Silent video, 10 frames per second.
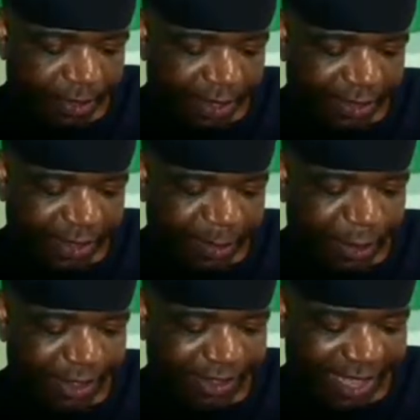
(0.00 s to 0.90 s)
And
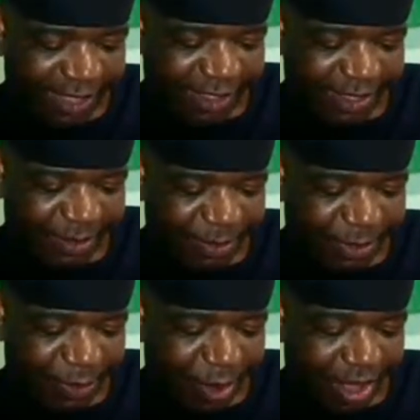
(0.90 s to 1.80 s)
someone is asking
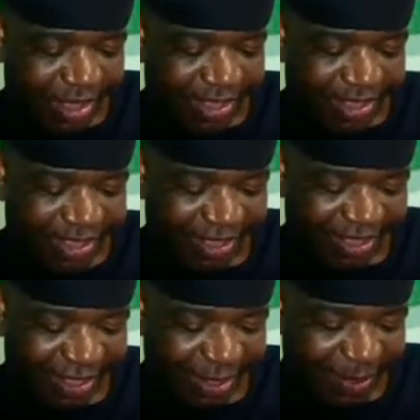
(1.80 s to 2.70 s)
me why
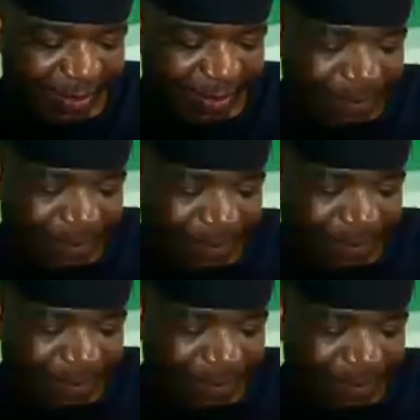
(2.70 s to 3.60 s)

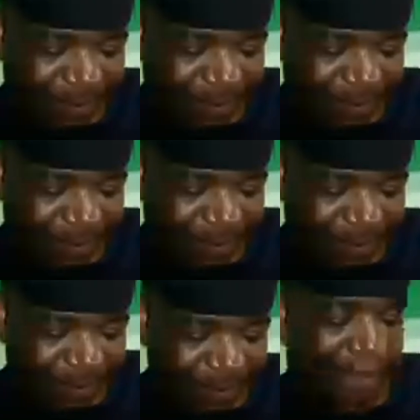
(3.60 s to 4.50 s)
I'm blocked,
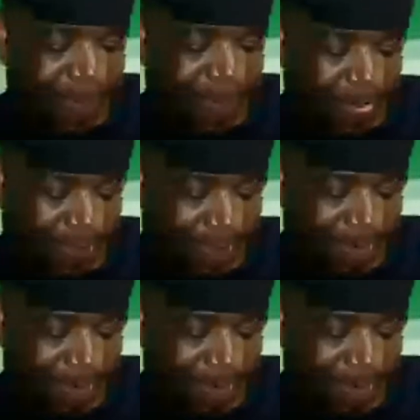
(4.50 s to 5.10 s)
because the poster